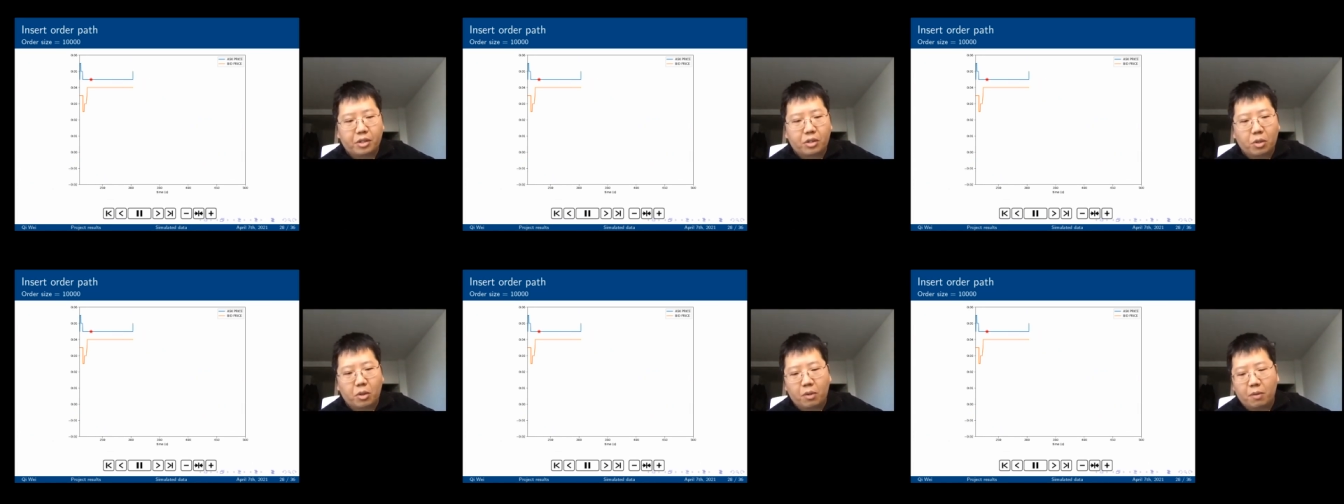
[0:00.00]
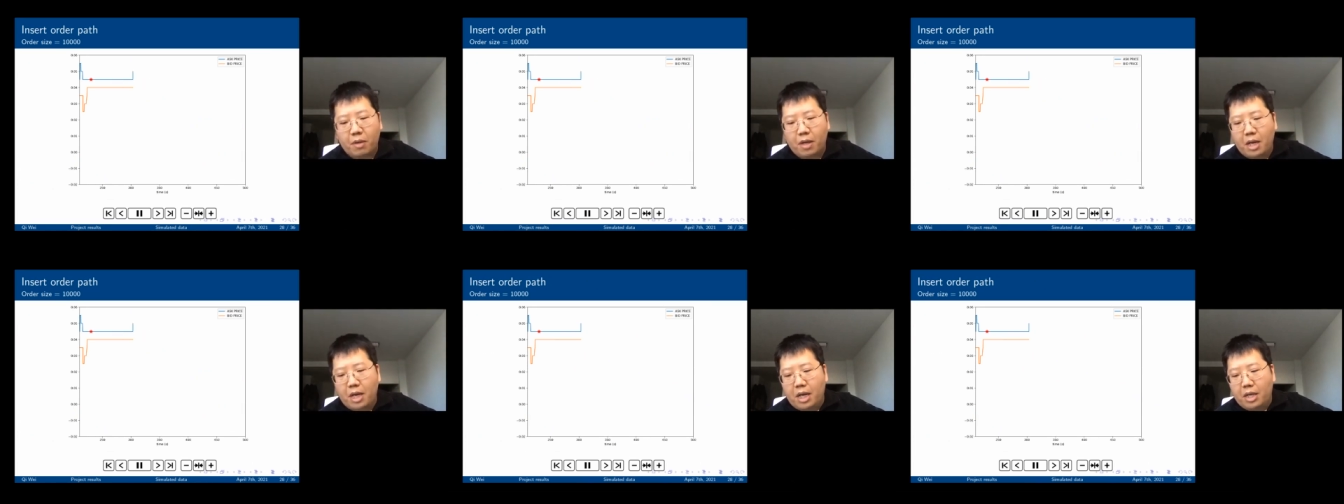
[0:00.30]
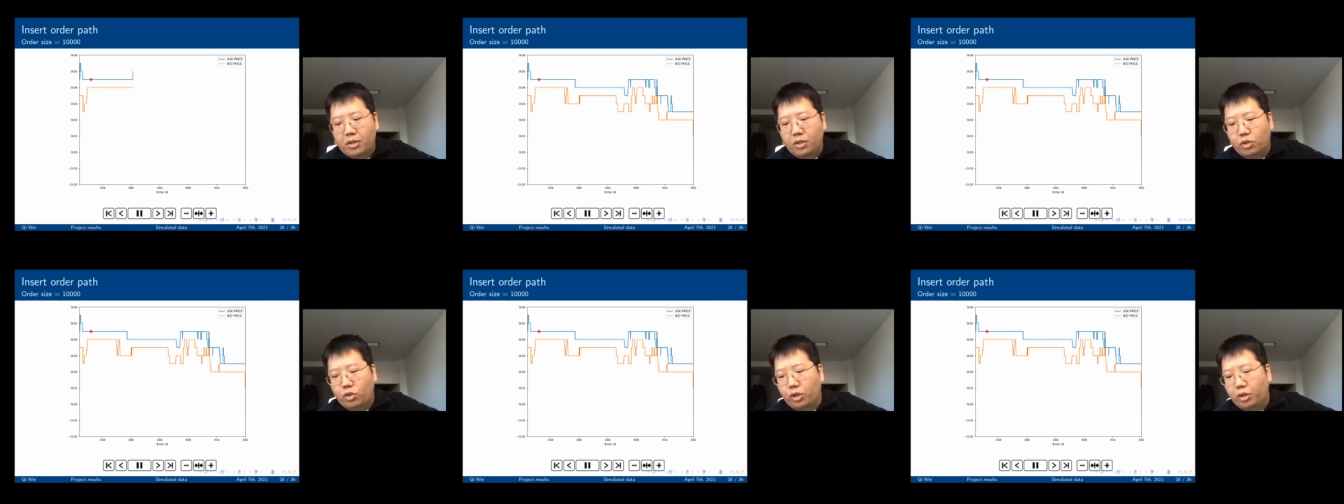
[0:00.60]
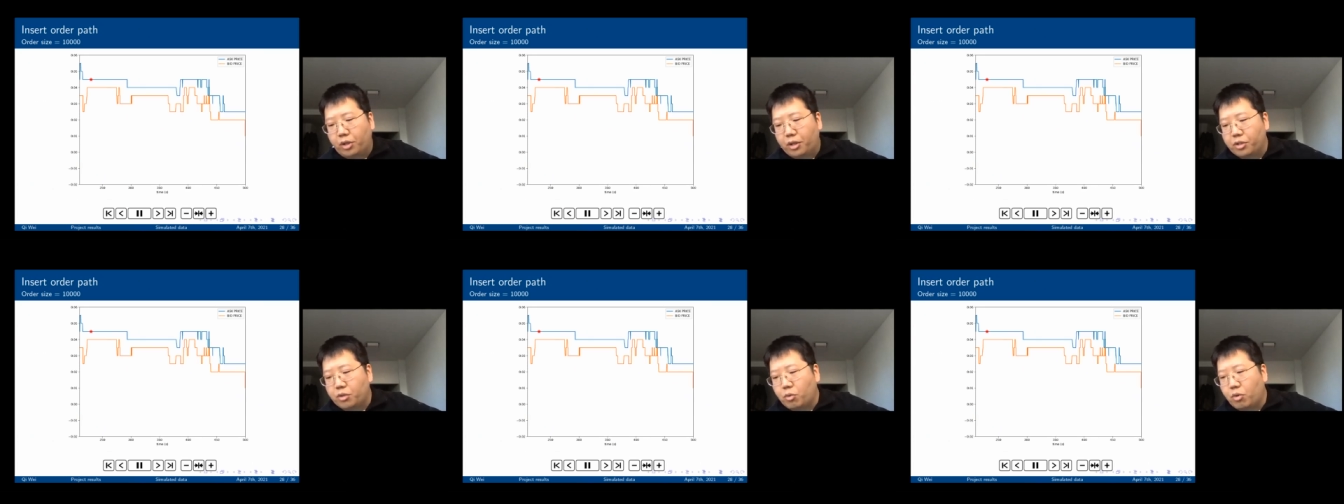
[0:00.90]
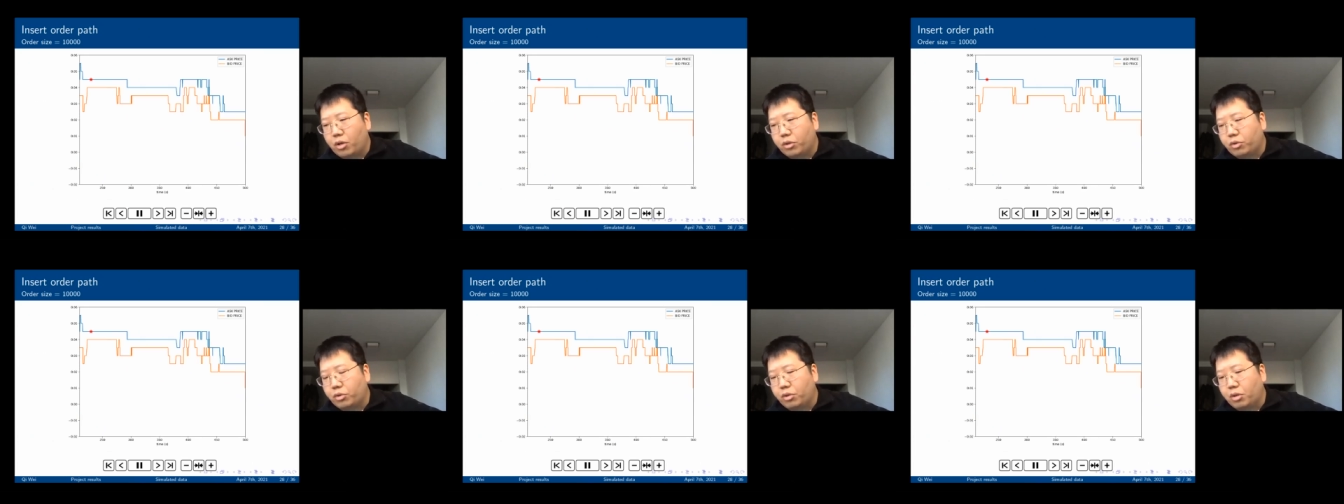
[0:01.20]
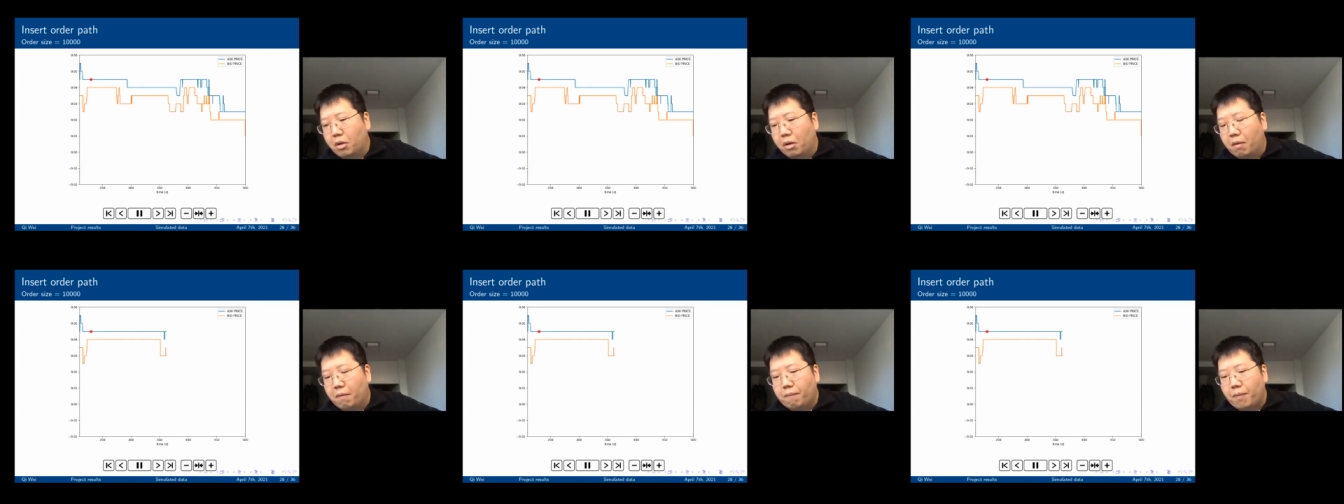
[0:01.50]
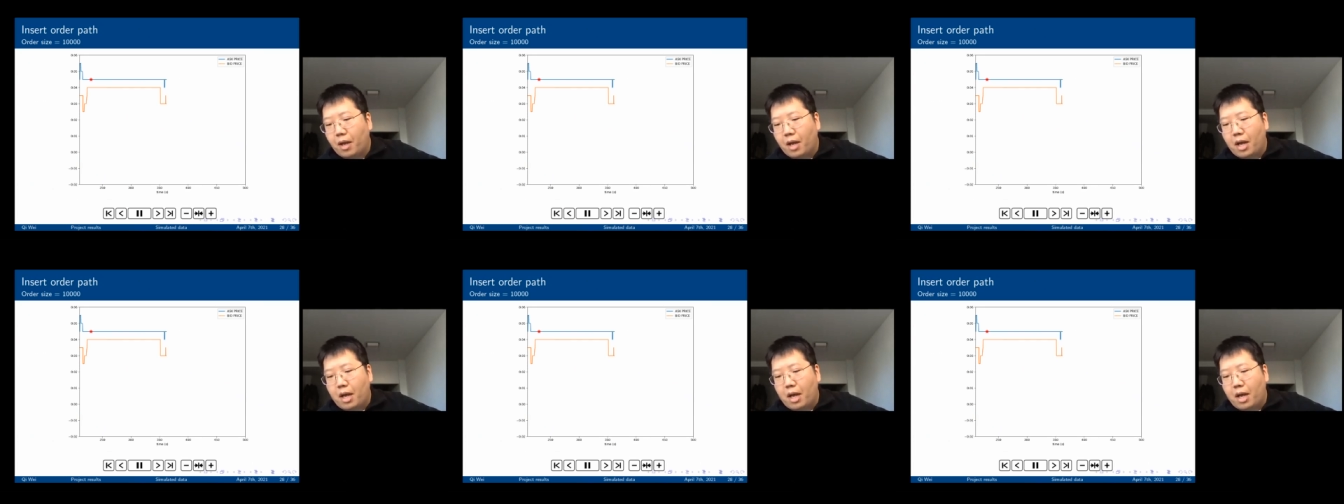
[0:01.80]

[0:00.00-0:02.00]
So the traders want to know